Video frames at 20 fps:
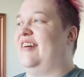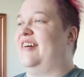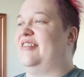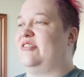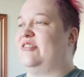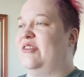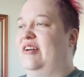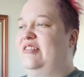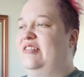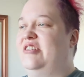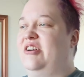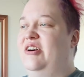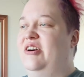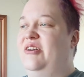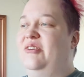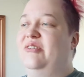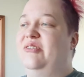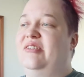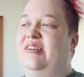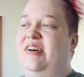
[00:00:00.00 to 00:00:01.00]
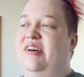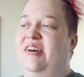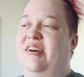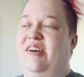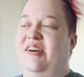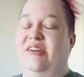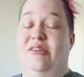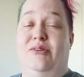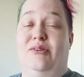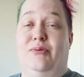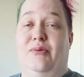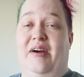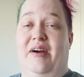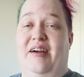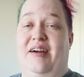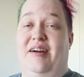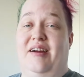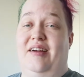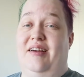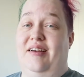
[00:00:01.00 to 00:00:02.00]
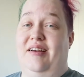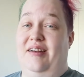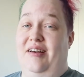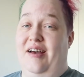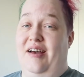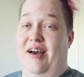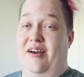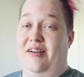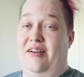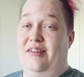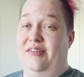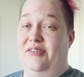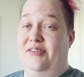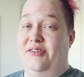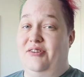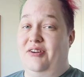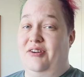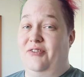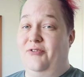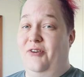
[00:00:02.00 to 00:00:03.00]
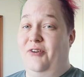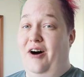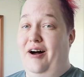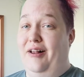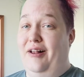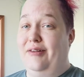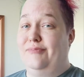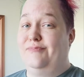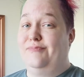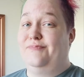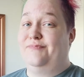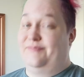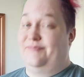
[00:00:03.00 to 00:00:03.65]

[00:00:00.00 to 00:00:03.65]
a trench coat to wear during fall.